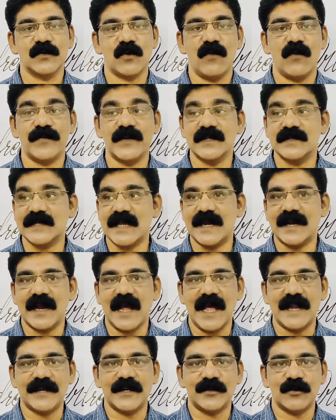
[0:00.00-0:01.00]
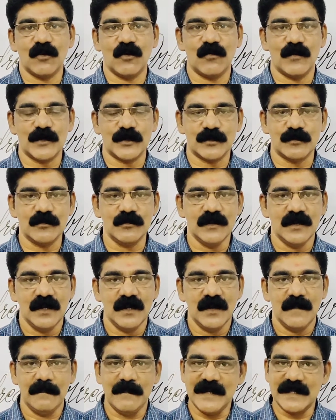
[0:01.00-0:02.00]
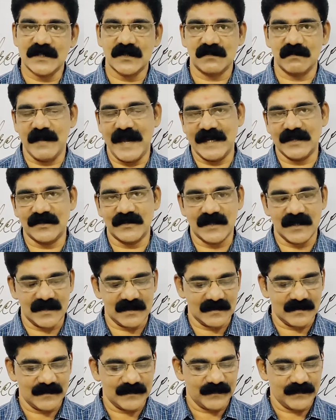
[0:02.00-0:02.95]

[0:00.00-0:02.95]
office and handed over to Miss Mason.